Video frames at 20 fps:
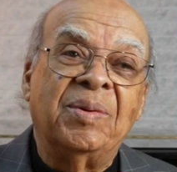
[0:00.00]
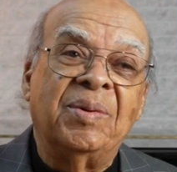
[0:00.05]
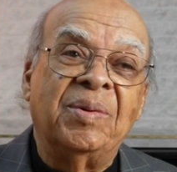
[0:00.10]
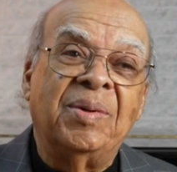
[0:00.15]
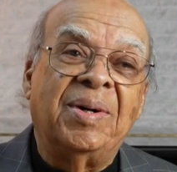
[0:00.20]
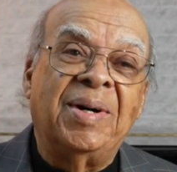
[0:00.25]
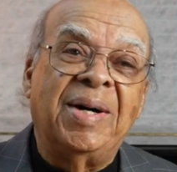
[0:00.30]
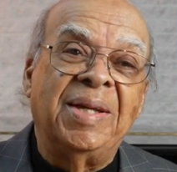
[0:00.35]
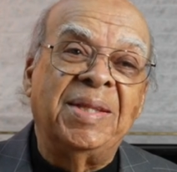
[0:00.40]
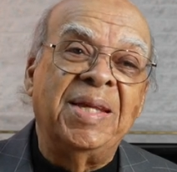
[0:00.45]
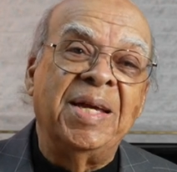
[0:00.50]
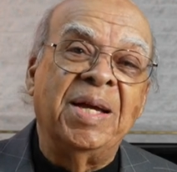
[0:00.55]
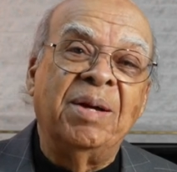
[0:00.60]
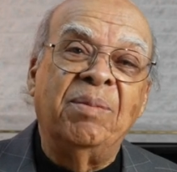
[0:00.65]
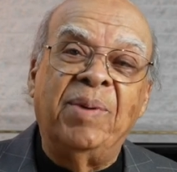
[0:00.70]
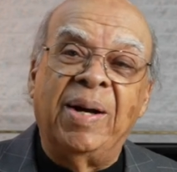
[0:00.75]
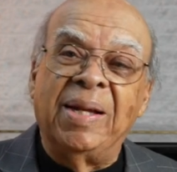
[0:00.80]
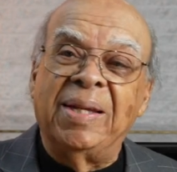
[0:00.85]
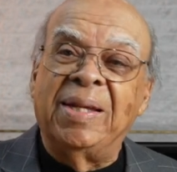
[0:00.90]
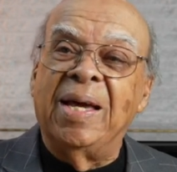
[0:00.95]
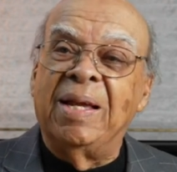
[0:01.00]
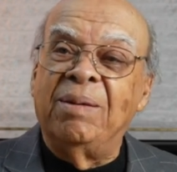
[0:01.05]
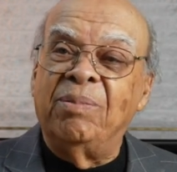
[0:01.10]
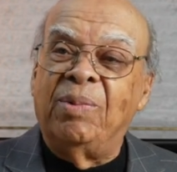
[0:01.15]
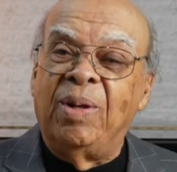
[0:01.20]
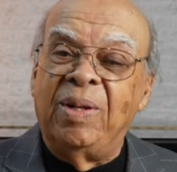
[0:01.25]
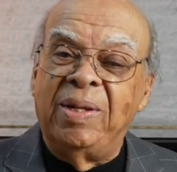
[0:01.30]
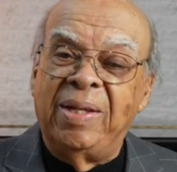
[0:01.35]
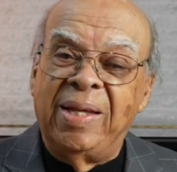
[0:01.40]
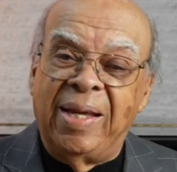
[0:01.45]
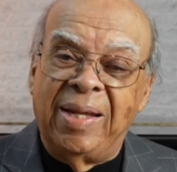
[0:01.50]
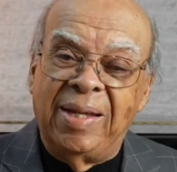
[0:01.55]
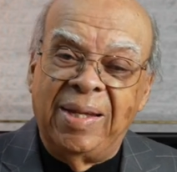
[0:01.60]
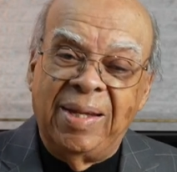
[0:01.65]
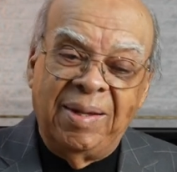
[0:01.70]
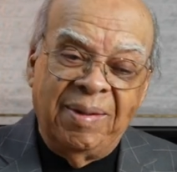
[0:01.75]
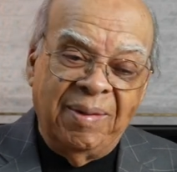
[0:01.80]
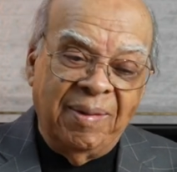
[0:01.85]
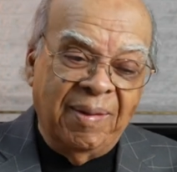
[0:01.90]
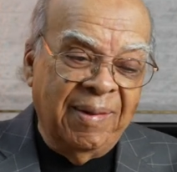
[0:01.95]
the odd thing about Cannonball and Nat,
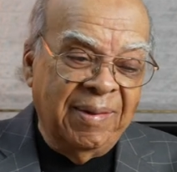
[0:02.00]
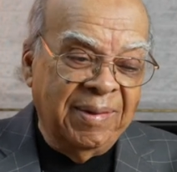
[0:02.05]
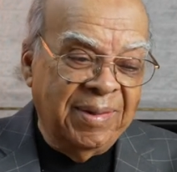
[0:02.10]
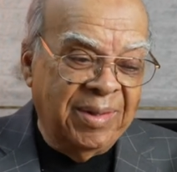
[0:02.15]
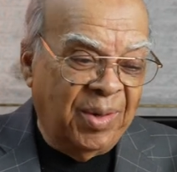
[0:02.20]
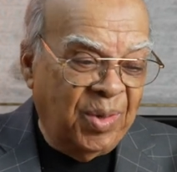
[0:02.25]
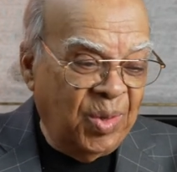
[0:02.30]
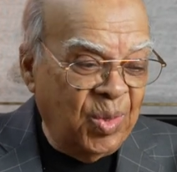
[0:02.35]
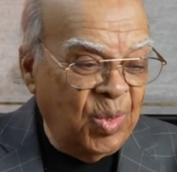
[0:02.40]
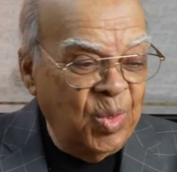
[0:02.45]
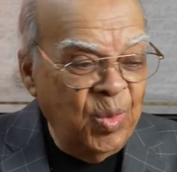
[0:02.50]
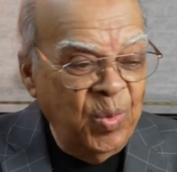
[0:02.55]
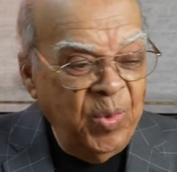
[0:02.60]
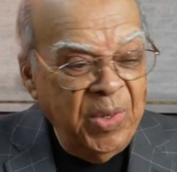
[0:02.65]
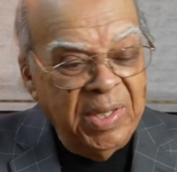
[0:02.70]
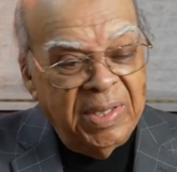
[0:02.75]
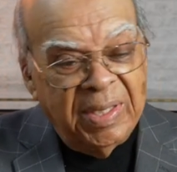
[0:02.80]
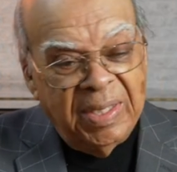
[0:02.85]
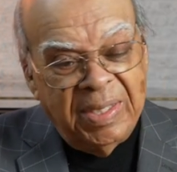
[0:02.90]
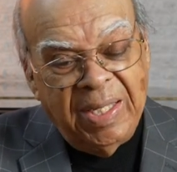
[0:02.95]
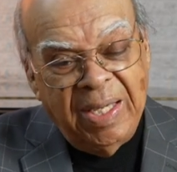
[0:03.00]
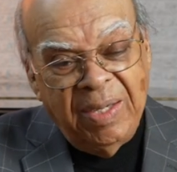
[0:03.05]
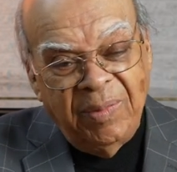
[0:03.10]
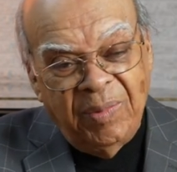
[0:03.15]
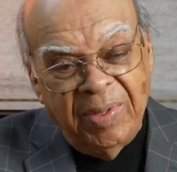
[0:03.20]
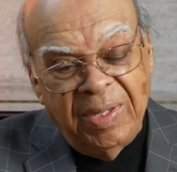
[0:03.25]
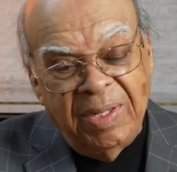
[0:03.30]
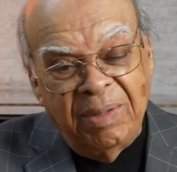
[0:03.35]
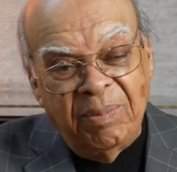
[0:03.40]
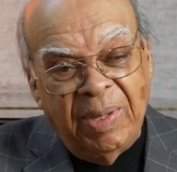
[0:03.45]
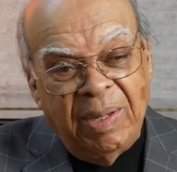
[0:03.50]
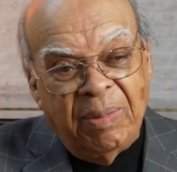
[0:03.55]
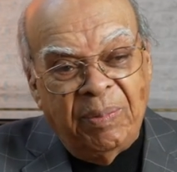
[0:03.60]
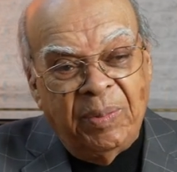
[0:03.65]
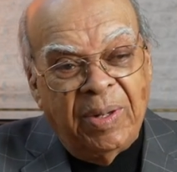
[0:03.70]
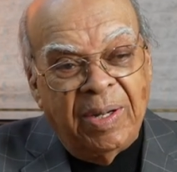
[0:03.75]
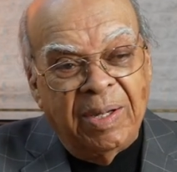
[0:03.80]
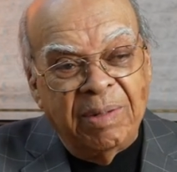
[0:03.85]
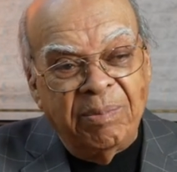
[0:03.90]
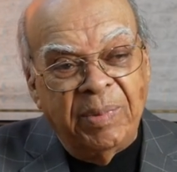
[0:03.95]
the whole week that they were in my
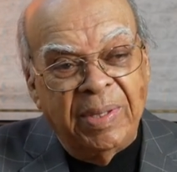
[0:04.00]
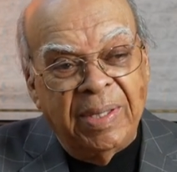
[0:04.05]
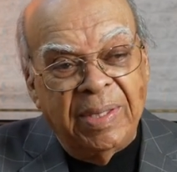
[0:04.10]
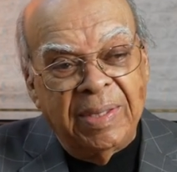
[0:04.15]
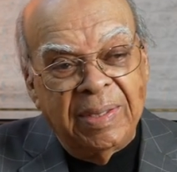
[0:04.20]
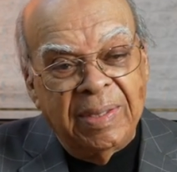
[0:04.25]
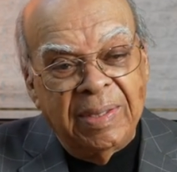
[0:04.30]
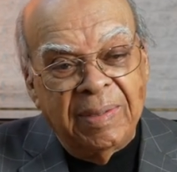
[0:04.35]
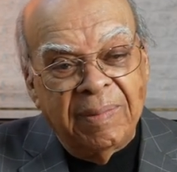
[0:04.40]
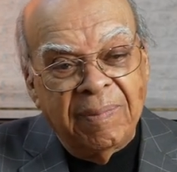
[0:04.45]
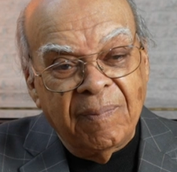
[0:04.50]
apartment. Mm-hmm